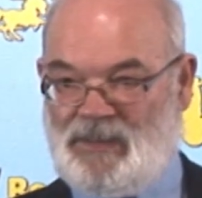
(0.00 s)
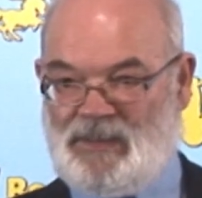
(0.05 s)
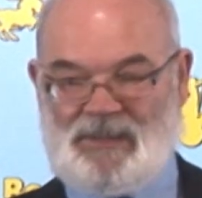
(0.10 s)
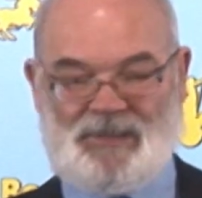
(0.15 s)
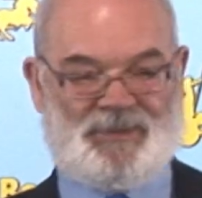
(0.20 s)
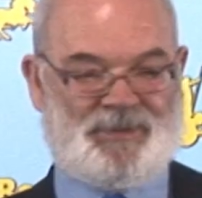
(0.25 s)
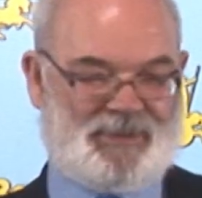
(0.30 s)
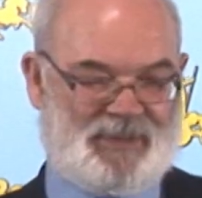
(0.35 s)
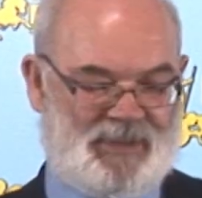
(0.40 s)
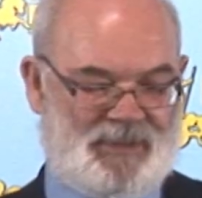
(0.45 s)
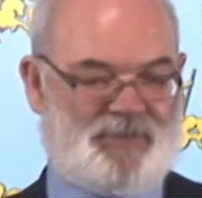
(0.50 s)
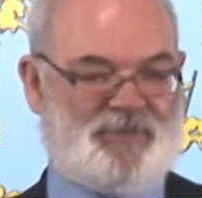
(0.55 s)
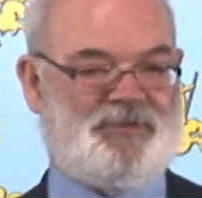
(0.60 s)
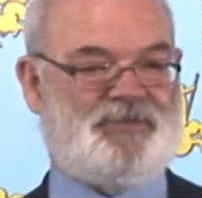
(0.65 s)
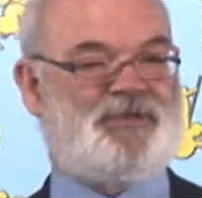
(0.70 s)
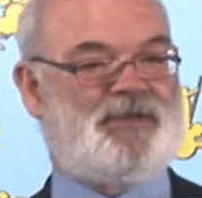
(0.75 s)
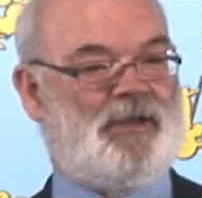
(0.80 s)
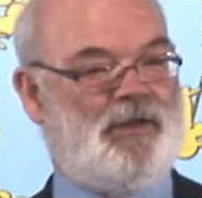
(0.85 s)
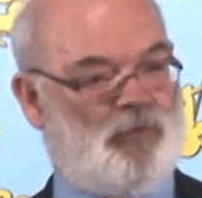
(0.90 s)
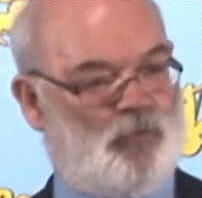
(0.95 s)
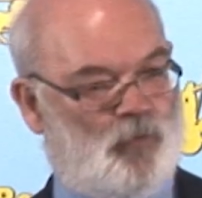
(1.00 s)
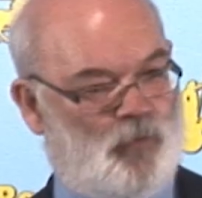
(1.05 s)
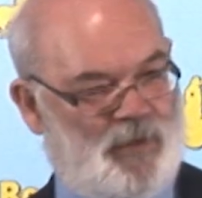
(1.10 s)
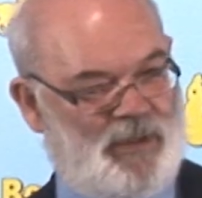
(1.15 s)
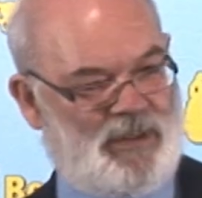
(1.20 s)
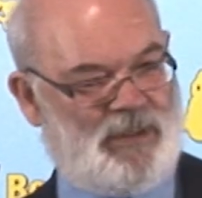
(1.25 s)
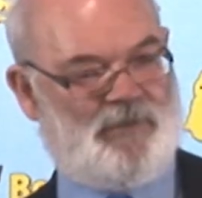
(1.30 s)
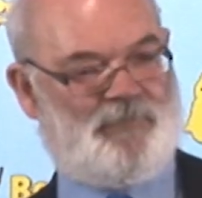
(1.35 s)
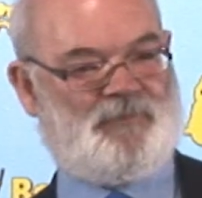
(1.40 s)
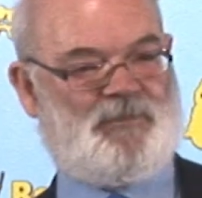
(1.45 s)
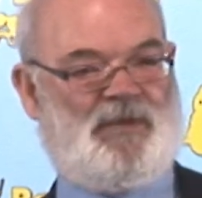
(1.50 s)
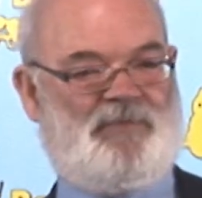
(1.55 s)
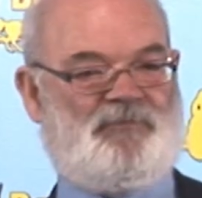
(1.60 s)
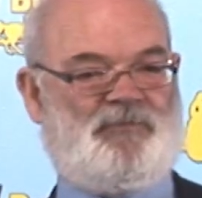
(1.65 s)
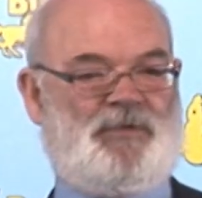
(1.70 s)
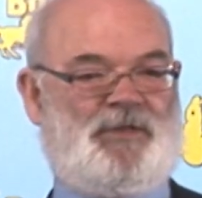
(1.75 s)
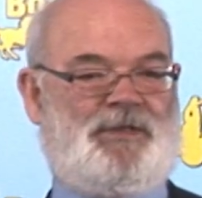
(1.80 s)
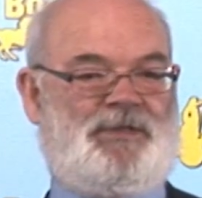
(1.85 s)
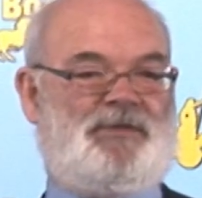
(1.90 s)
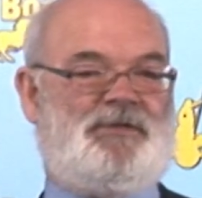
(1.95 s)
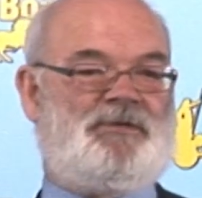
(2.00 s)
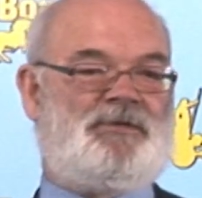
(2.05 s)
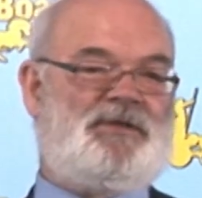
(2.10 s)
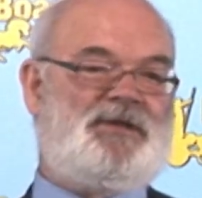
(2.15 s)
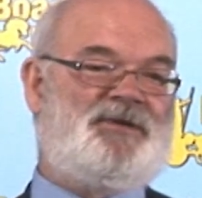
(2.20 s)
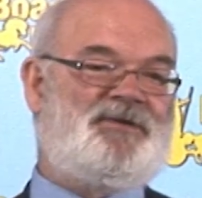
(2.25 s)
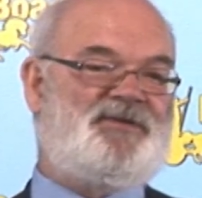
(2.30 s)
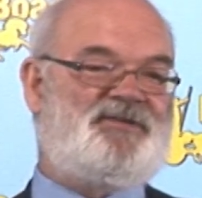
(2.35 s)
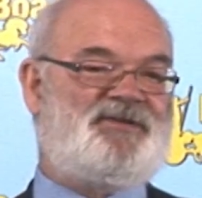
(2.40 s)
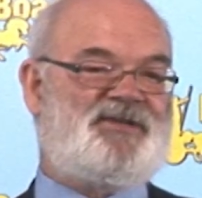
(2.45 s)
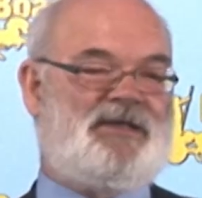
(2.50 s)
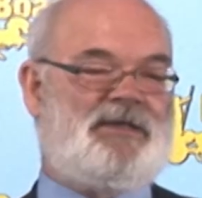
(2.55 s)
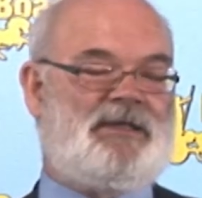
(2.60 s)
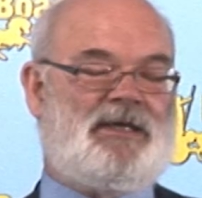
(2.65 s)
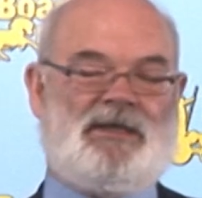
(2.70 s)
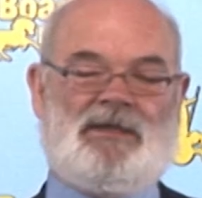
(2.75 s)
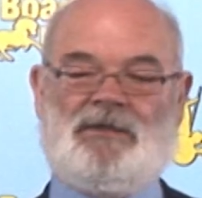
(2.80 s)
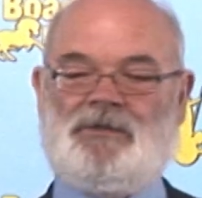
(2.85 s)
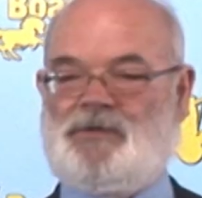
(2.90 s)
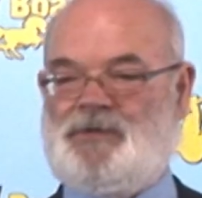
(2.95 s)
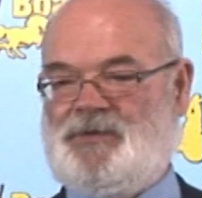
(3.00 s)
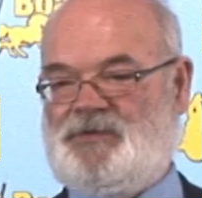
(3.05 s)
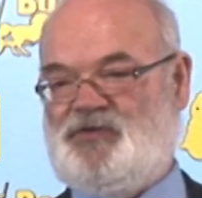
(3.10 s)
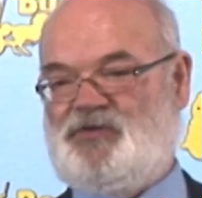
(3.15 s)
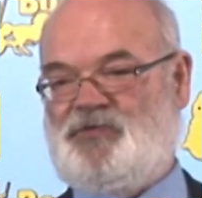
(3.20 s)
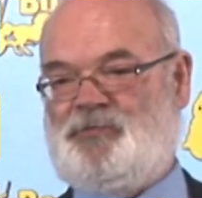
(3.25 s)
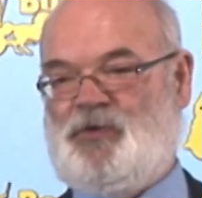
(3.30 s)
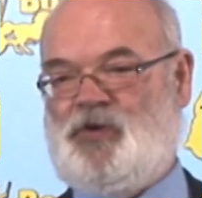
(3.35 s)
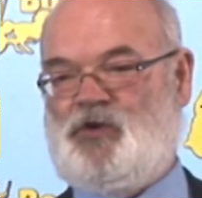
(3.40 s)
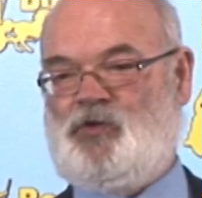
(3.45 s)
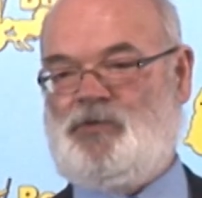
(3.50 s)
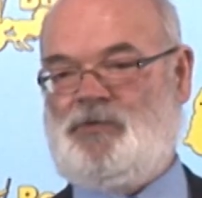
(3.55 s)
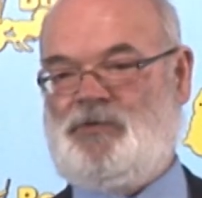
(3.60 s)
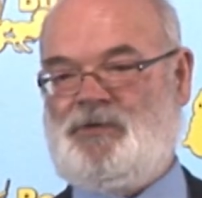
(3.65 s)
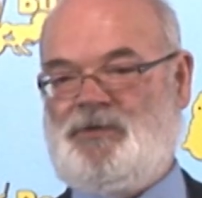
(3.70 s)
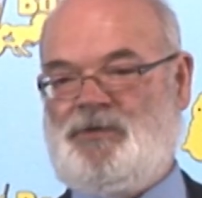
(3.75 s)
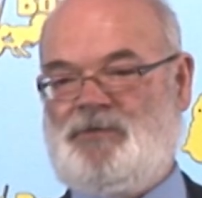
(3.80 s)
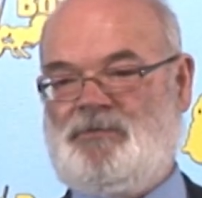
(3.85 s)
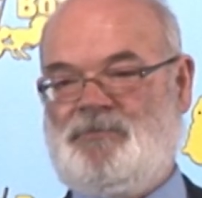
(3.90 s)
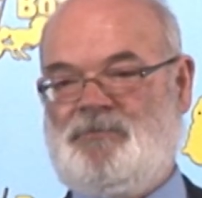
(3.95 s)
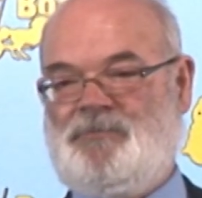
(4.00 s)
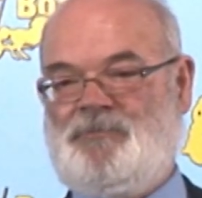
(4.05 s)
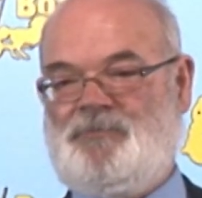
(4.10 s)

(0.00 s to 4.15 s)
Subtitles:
He says that we have given certain undertakings to the Poles,